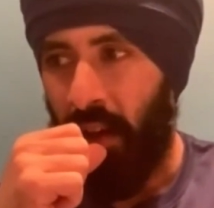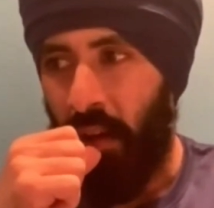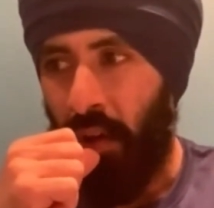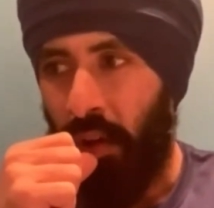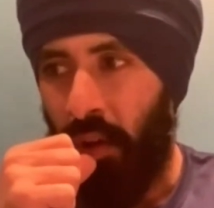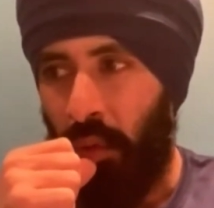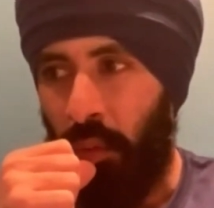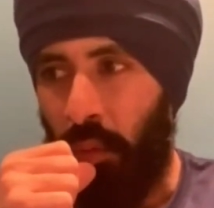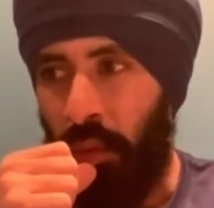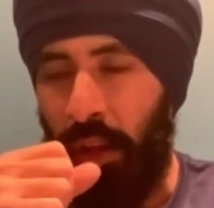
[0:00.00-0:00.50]

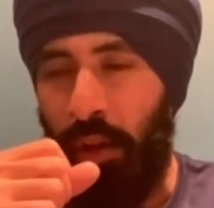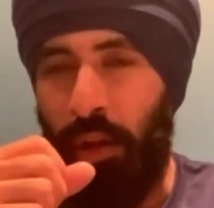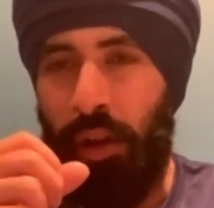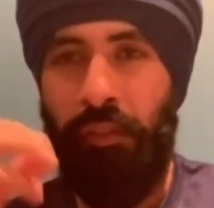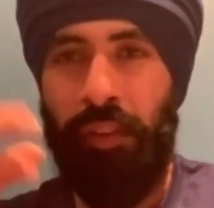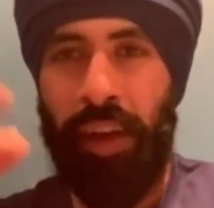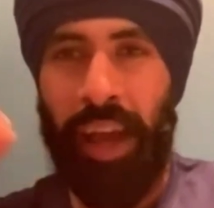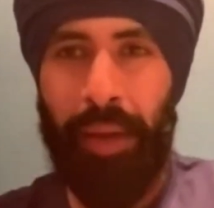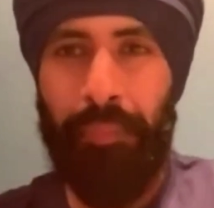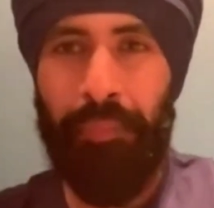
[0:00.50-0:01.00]
We look
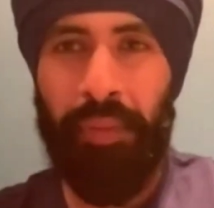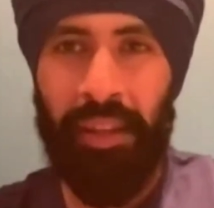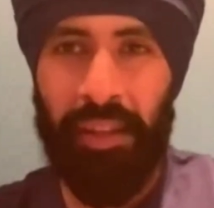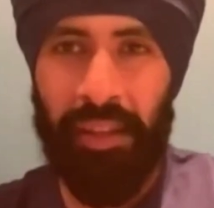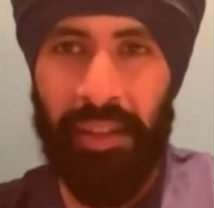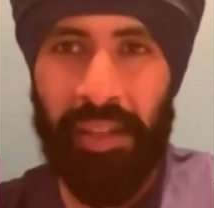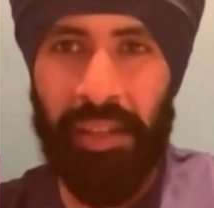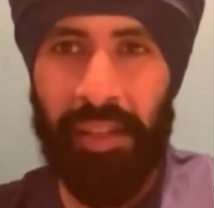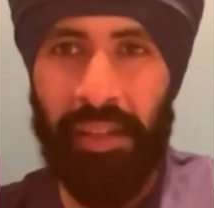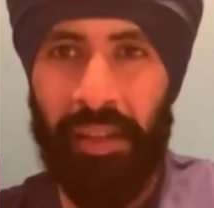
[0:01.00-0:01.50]
for
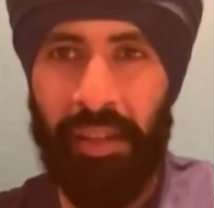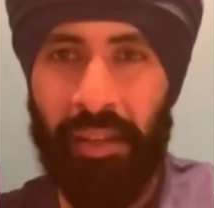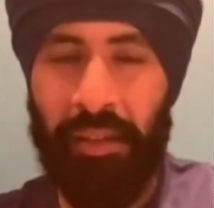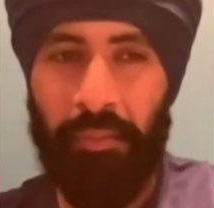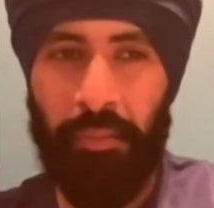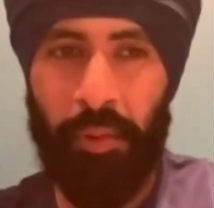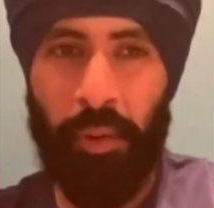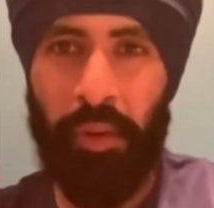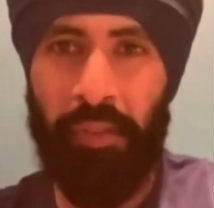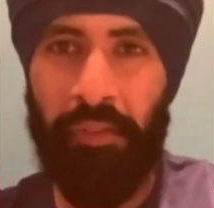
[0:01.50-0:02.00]
happiness,
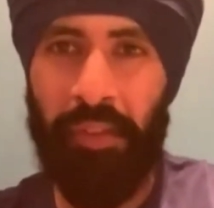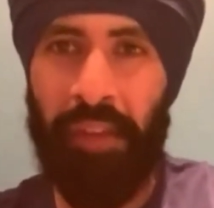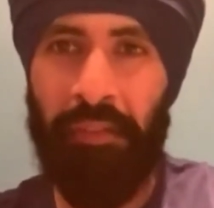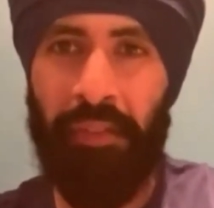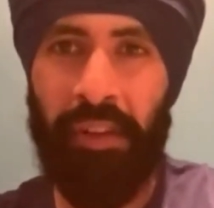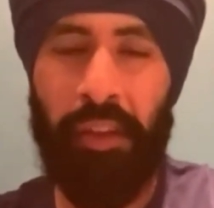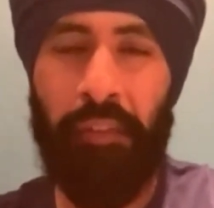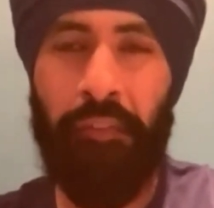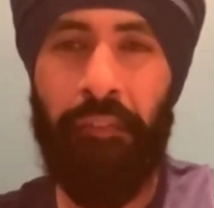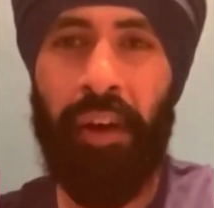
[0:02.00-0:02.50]
but we've never
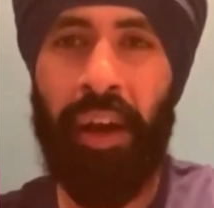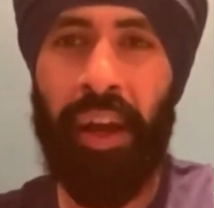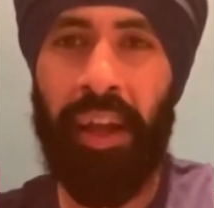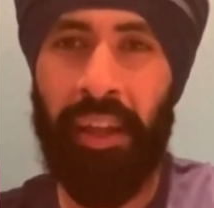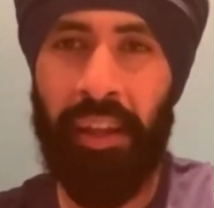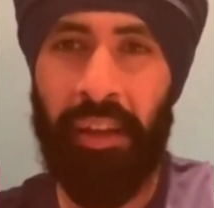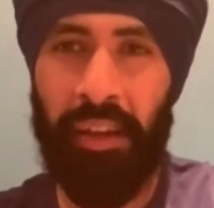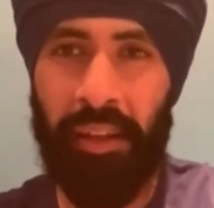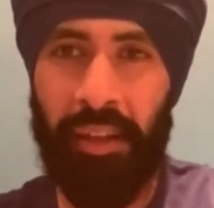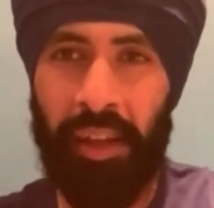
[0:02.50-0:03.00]

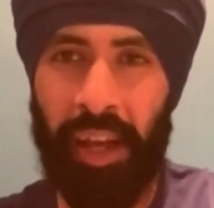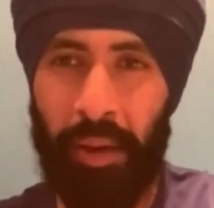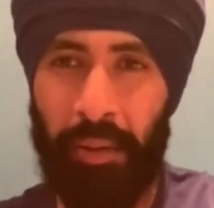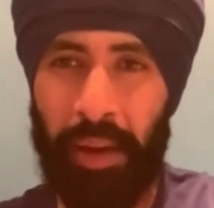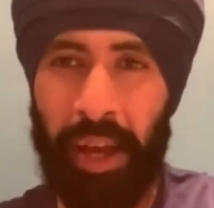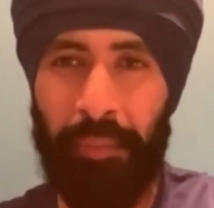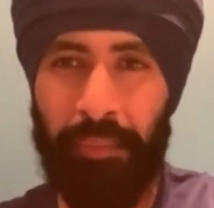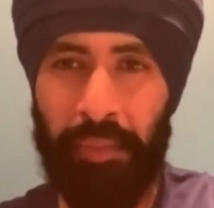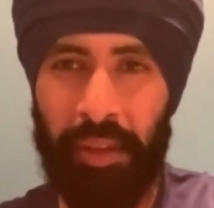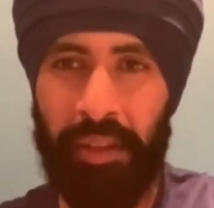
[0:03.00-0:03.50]
defined our
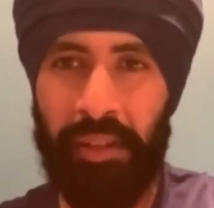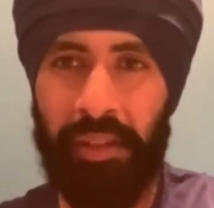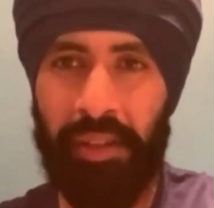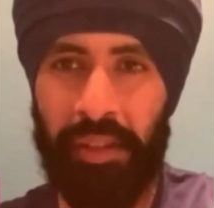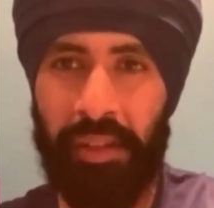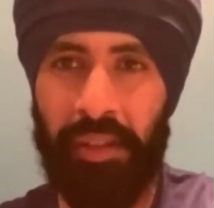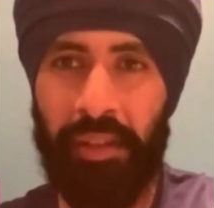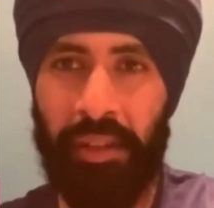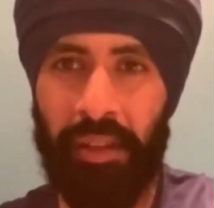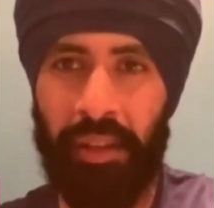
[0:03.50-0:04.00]

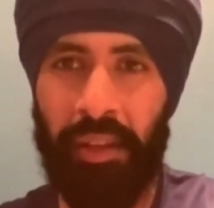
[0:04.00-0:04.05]
happiness.